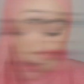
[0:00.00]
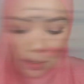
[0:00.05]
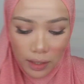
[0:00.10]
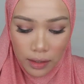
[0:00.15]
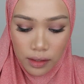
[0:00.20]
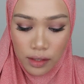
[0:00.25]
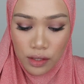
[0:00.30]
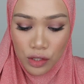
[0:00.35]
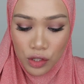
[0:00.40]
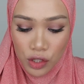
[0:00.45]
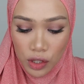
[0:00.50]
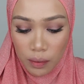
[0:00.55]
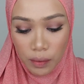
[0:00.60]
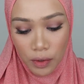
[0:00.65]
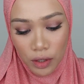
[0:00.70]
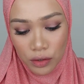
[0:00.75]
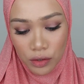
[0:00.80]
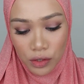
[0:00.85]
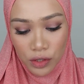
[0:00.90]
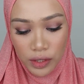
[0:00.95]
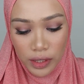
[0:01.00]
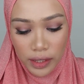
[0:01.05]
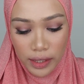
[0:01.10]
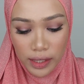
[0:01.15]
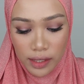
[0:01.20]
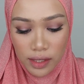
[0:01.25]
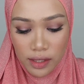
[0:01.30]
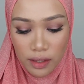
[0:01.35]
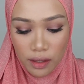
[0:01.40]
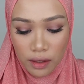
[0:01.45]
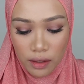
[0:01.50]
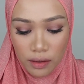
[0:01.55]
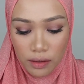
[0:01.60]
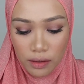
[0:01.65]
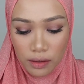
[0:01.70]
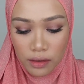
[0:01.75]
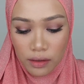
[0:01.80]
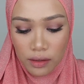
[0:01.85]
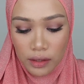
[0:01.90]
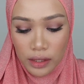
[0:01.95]
Let's jump on to the next
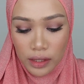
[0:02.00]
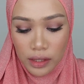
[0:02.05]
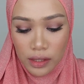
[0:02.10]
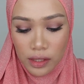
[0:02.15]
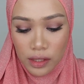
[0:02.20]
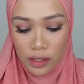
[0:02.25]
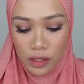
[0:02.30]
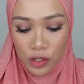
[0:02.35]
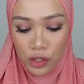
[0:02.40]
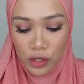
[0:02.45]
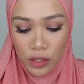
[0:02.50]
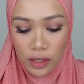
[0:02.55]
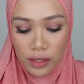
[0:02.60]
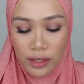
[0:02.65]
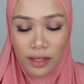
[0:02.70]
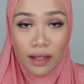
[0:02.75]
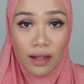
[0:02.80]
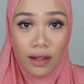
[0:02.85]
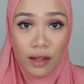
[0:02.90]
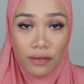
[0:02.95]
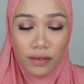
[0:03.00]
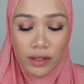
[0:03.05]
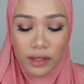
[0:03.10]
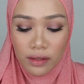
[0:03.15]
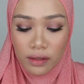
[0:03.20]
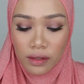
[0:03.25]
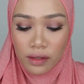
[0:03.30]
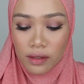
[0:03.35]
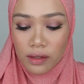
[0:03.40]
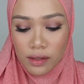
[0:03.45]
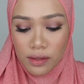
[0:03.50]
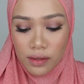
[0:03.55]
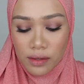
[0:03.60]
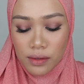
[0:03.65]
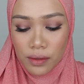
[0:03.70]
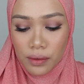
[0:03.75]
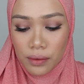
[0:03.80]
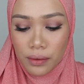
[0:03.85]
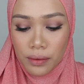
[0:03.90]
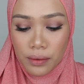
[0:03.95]
color. It's in the shade 11.
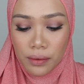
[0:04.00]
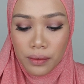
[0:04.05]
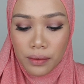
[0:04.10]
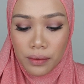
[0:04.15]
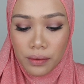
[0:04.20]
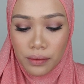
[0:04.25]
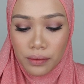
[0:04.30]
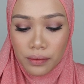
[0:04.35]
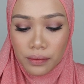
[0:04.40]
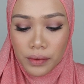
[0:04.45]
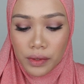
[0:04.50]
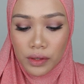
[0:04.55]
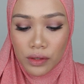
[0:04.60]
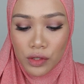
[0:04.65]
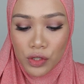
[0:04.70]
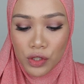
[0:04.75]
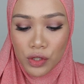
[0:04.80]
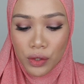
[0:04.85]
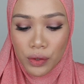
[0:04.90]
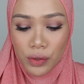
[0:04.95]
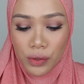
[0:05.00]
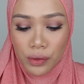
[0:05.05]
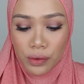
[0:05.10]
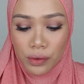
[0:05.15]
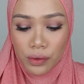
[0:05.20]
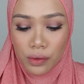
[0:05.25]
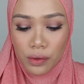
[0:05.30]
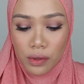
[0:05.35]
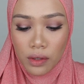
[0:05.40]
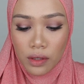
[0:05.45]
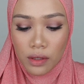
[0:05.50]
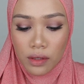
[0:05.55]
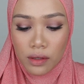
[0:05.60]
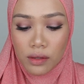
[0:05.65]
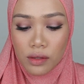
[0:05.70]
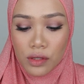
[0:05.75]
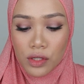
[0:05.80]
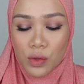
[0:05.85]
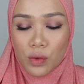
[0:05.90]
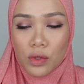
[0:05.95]
So I'm gonna show you
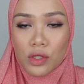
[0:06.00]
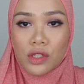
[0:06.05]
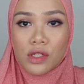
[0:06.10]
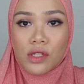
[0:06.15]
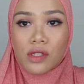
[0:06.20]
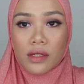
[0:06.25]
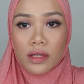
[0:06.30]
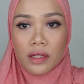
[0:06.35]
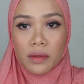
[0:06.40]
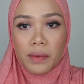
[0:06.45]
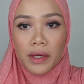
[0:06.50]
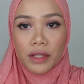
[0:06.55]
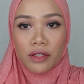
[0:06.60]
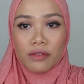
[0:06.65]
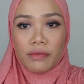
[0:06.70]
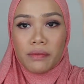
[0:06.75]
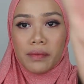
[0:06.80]
the swatches at the back